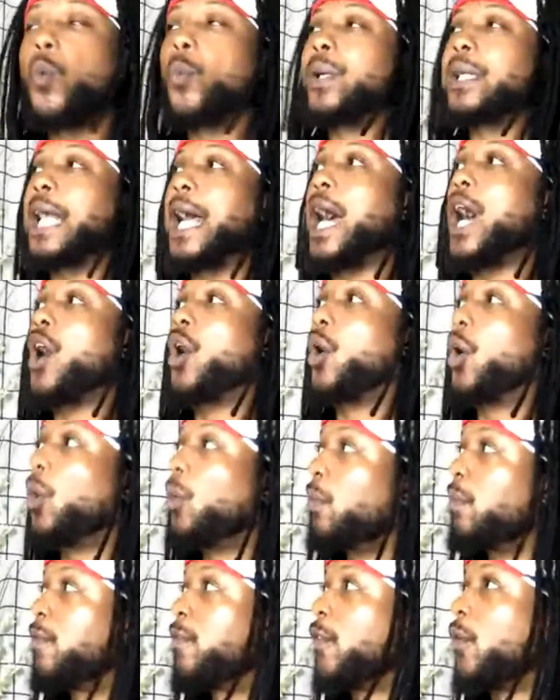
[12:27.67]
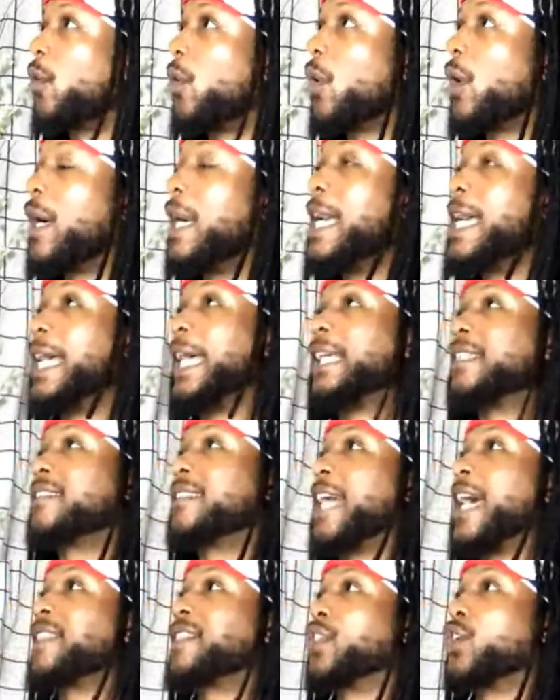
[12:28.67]
What I hope for
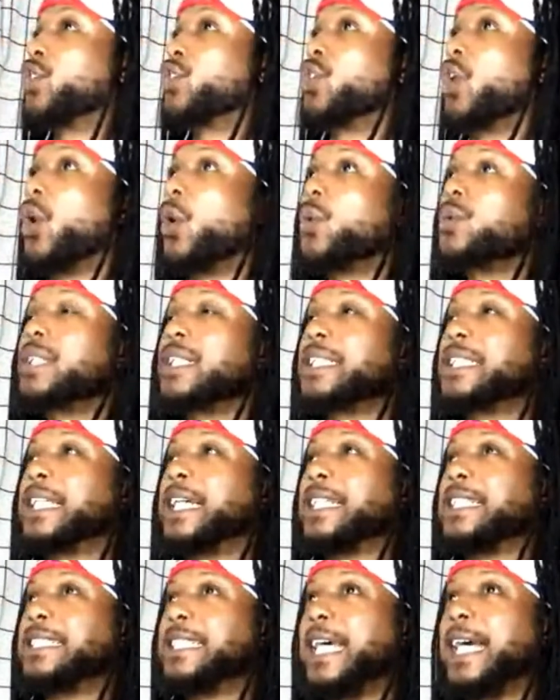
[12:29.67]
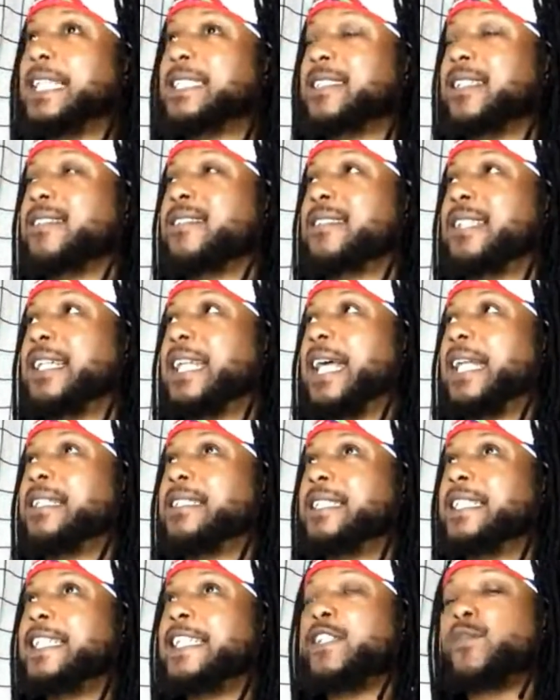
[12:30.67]
is that the golden connections that I
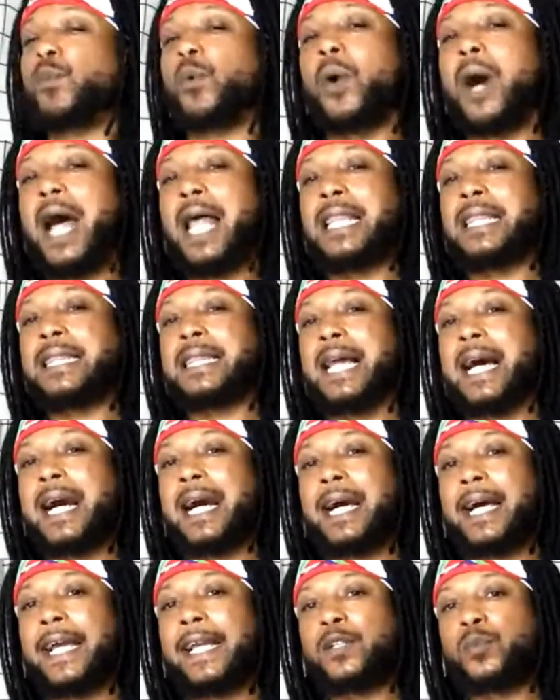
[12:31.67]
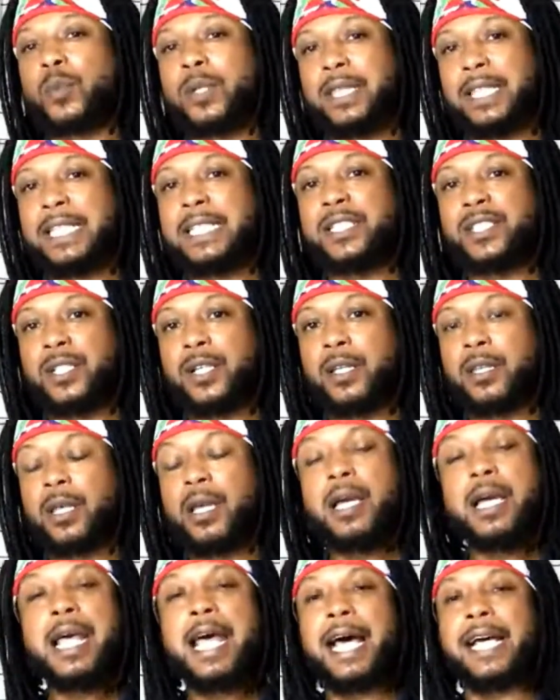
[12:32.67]
need will align with each other.
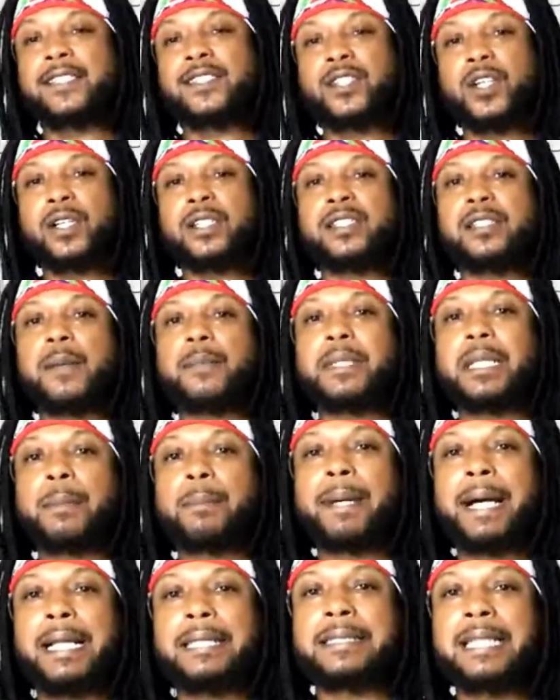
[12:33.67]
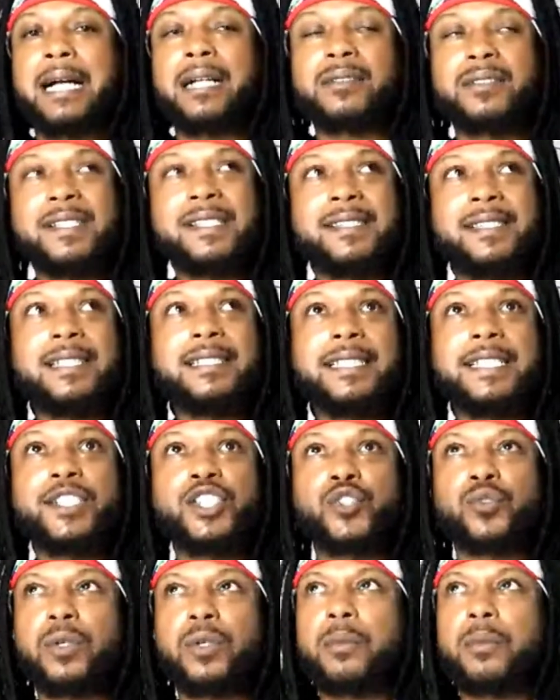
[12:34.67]
I saw something by Dr. Cindy
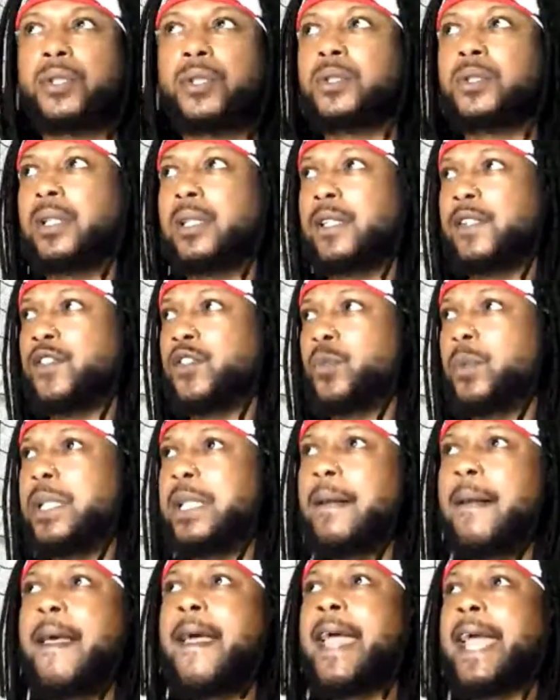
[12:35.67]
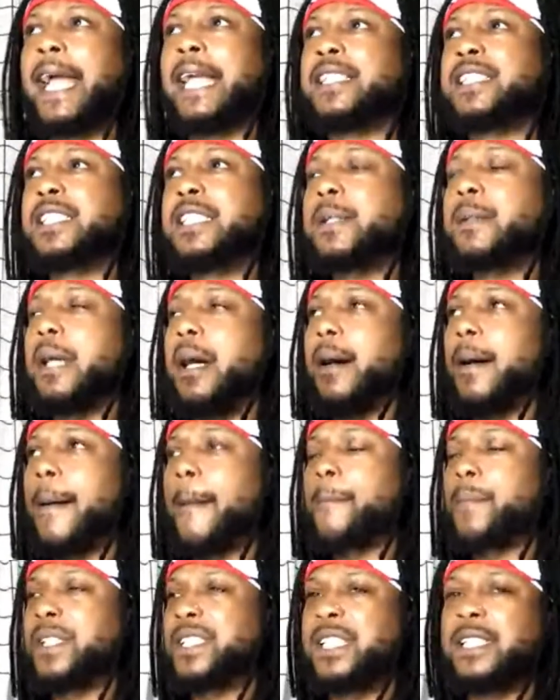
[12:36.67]
Trim earlier this week, and
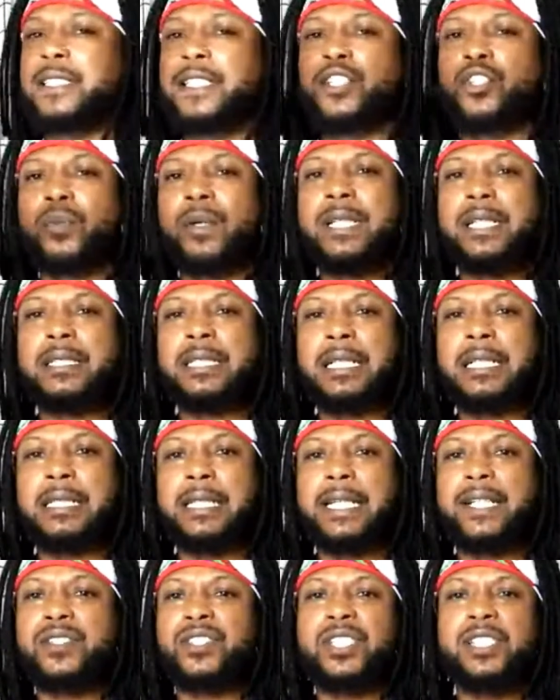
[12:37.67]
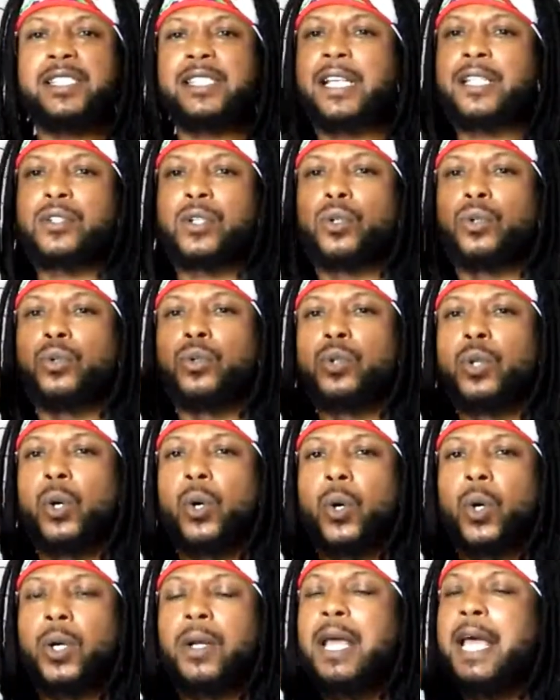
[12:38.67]
she decreed and declared. She said, "The
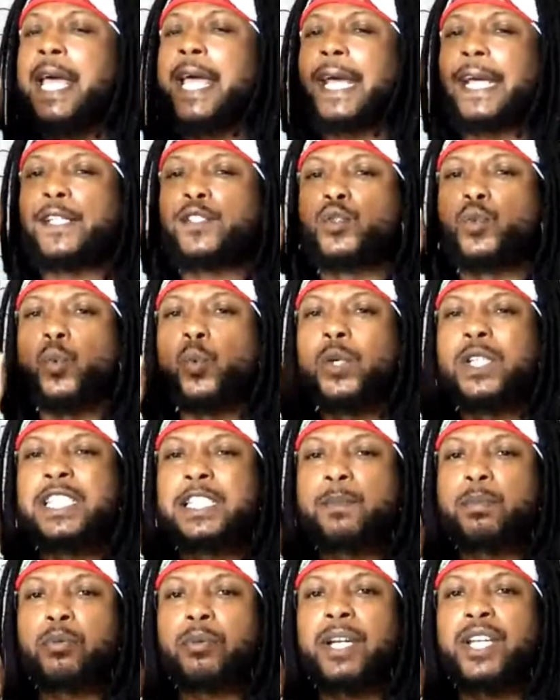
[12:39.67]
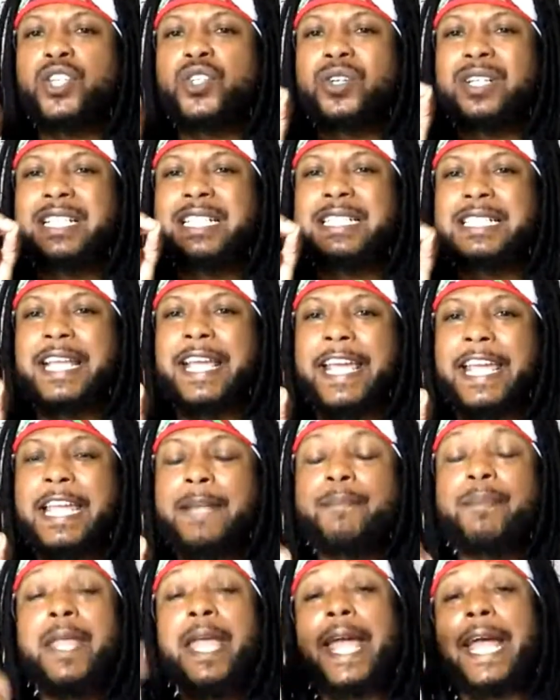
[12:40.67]
Lord is whispering your
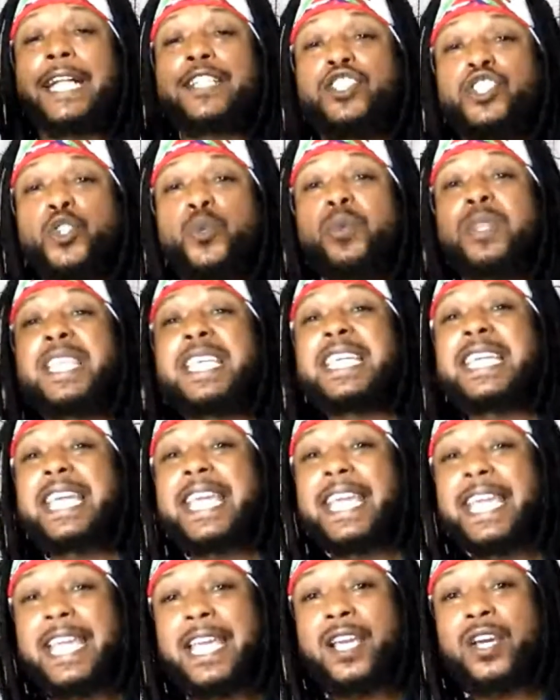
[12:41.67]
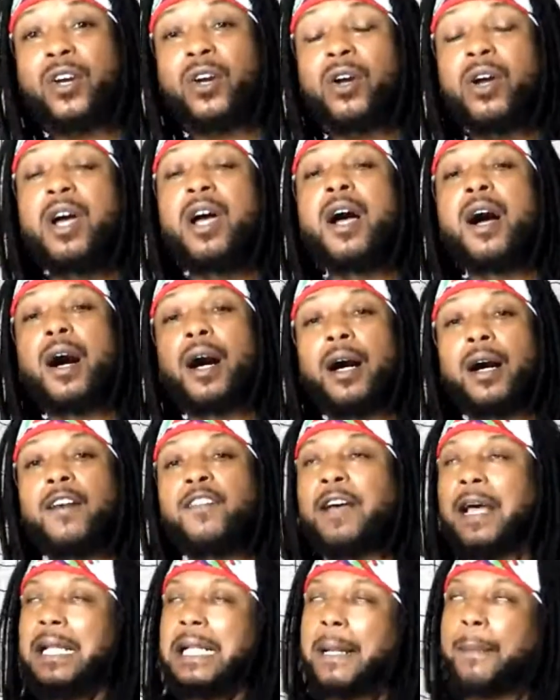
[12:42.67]
name into the ear
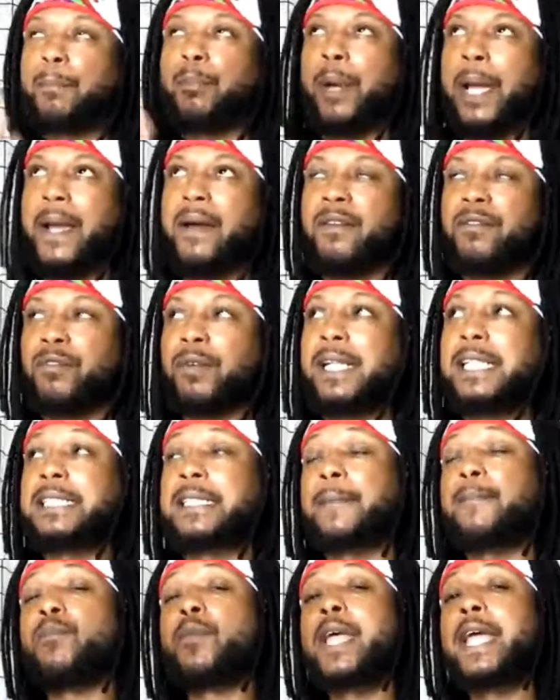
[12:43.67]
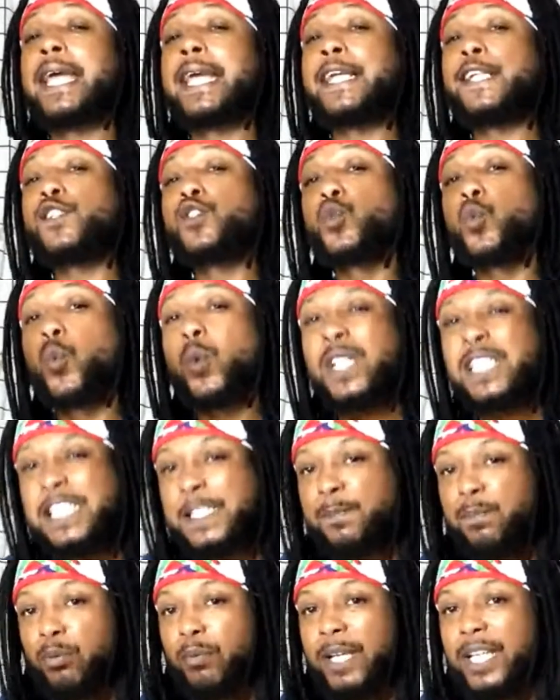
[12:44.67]
of," and I'm paraphrasing. He's
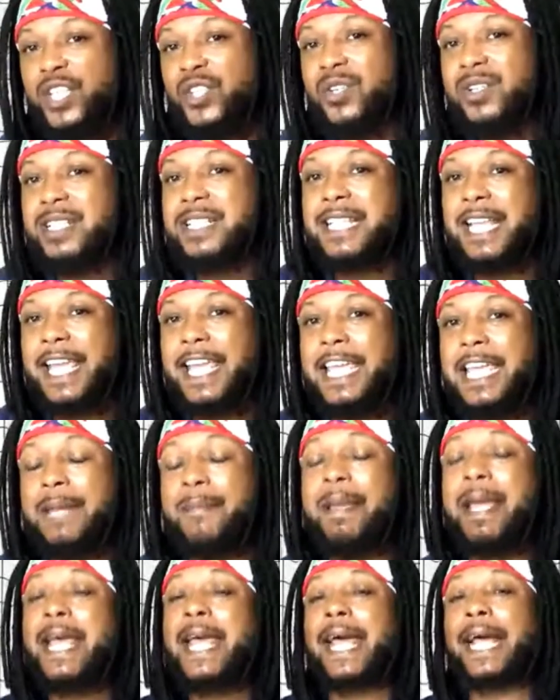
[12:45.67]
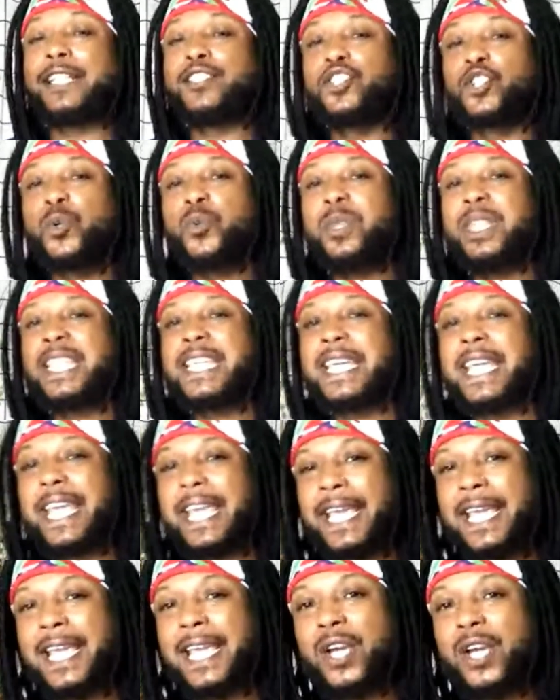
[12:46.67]
whispering your name into the
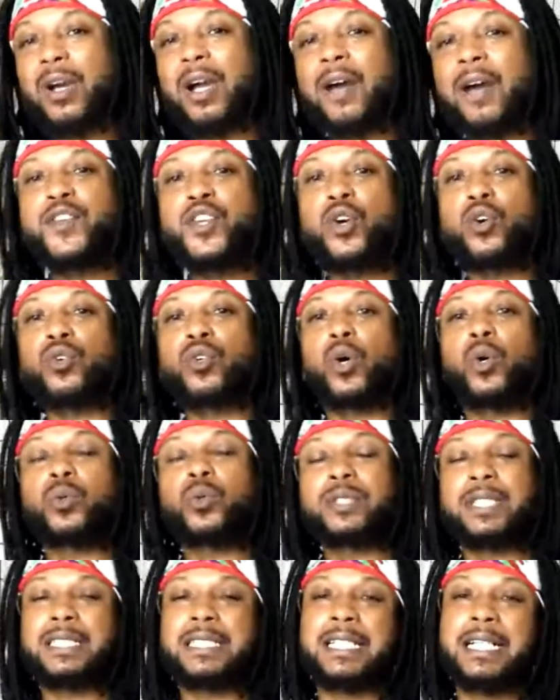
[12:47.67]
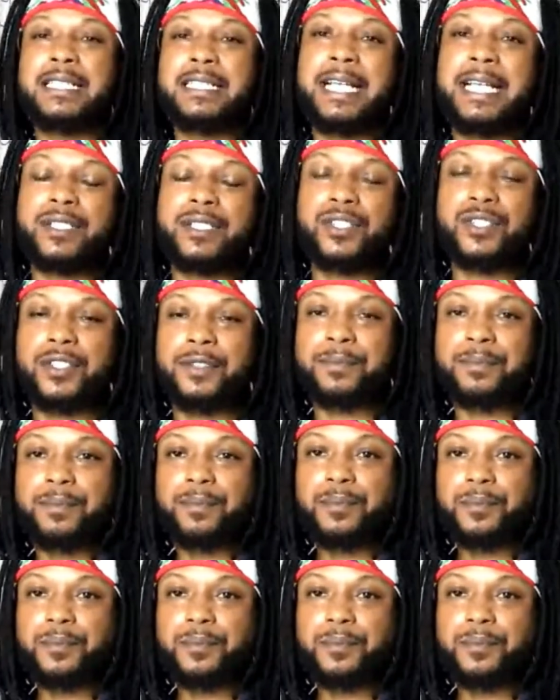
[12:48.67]
ear of your golden connection.